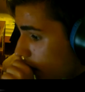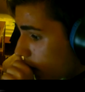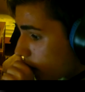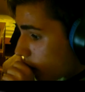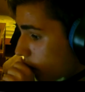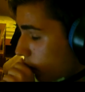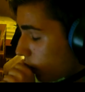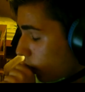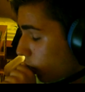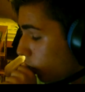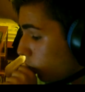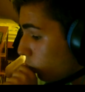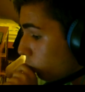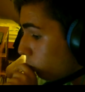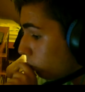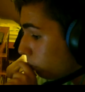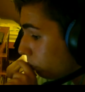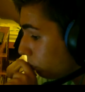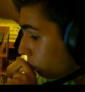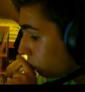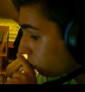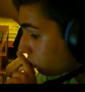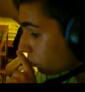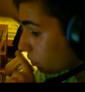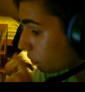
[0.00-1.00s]
so...
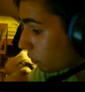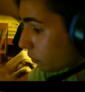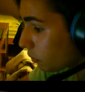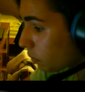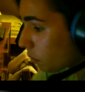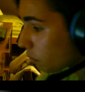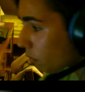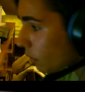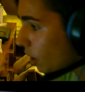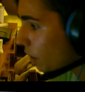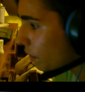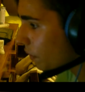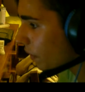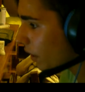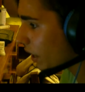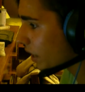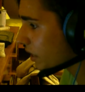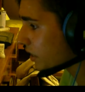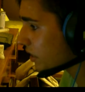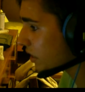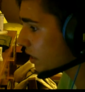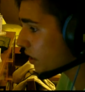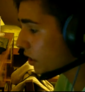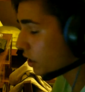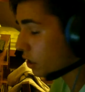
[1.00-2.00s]
If
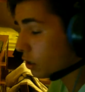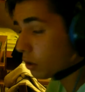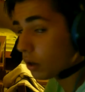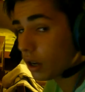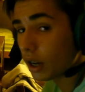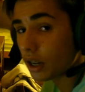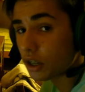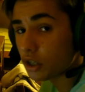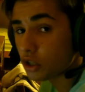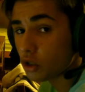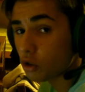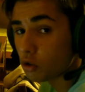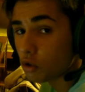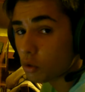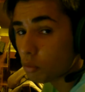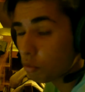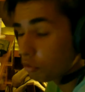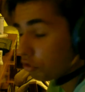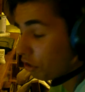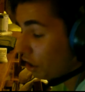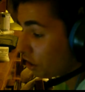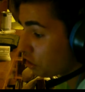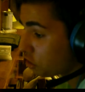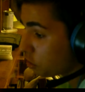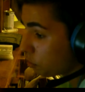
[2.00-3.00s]
I see that you guys show some
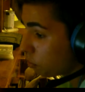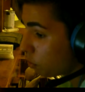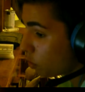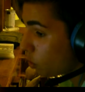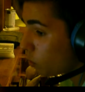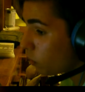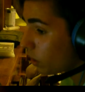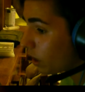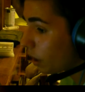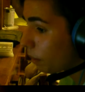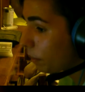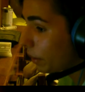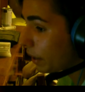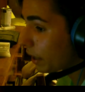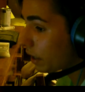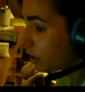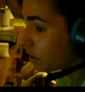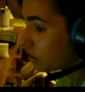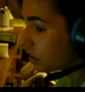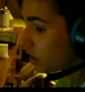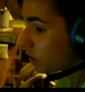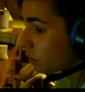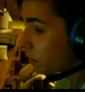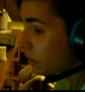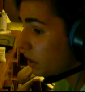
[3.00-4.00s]
great support, well, I might
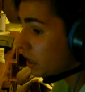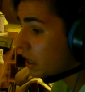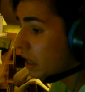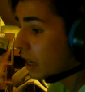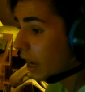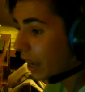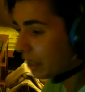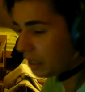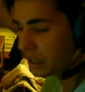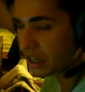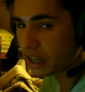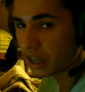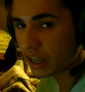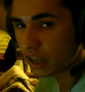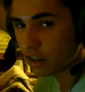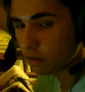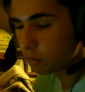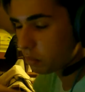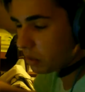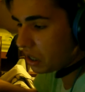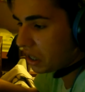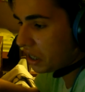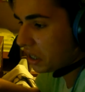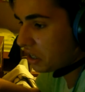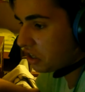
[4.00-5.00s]
continue it. And you can give
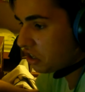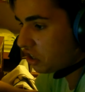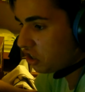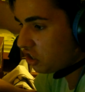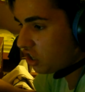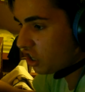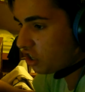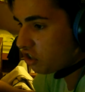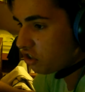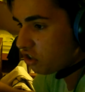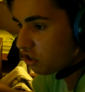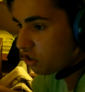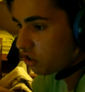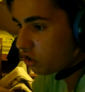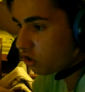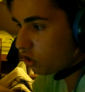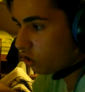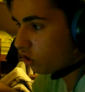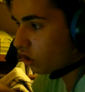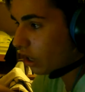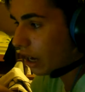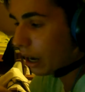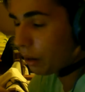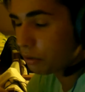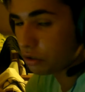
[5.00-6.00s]
me any suggestions
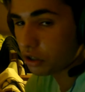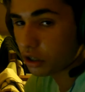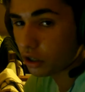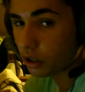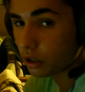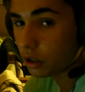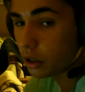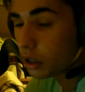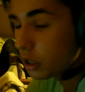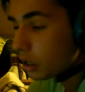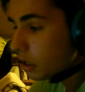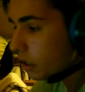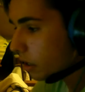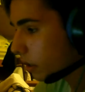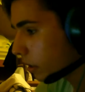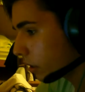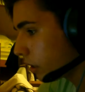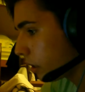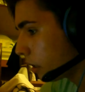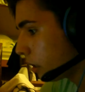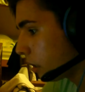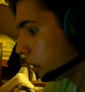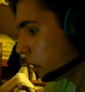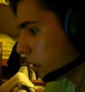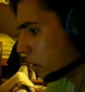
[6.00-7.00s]
on how to...
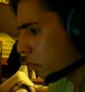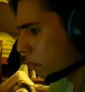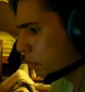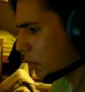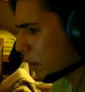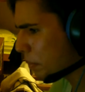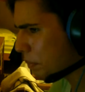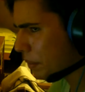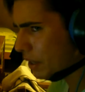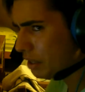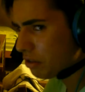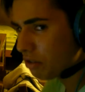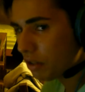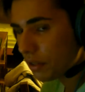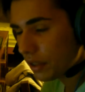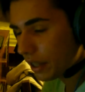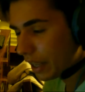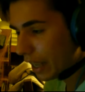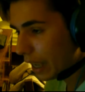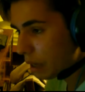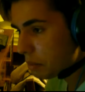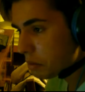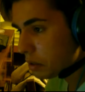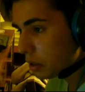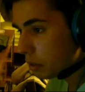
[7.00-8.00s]
be better at the
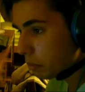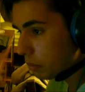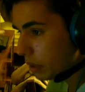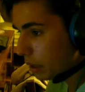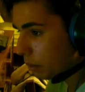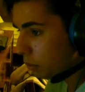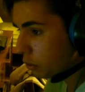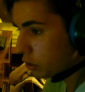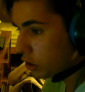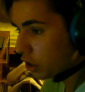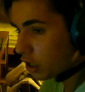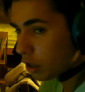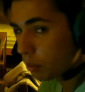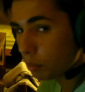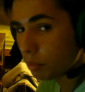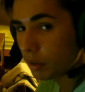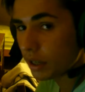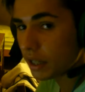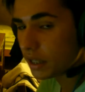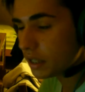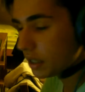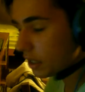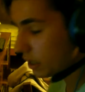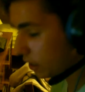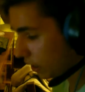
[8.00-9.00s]
game and be able to
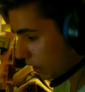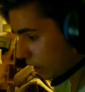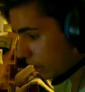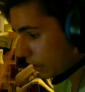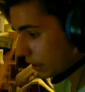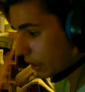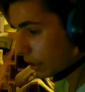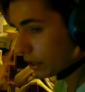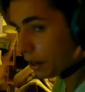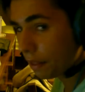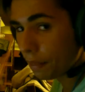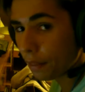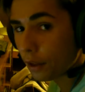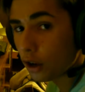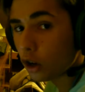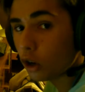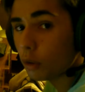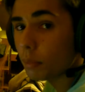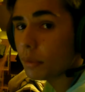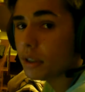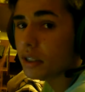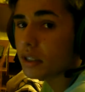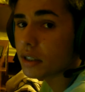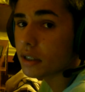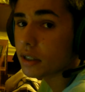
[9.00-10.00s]
complete it here down in the
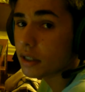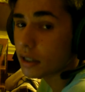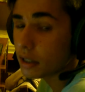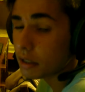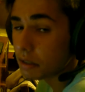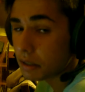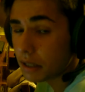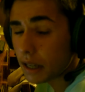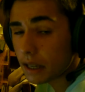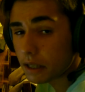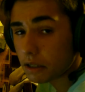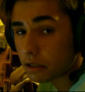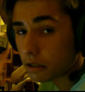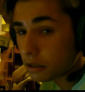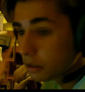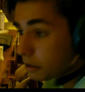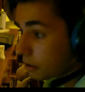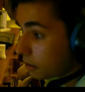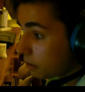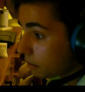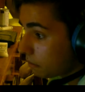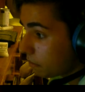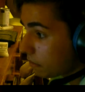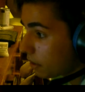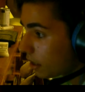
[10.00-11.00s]
comments. And yeah,
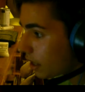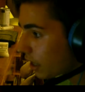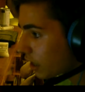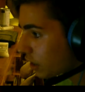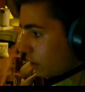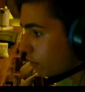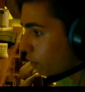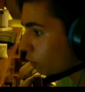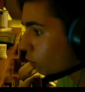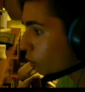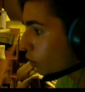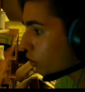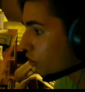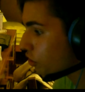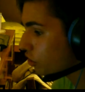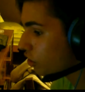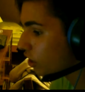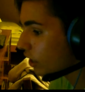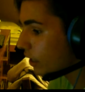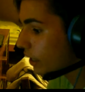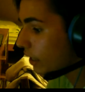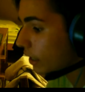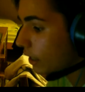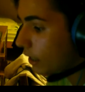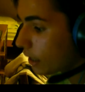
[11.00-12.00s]
just thanks for
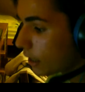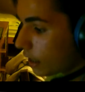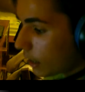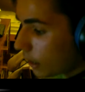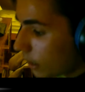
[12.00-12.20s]
watching.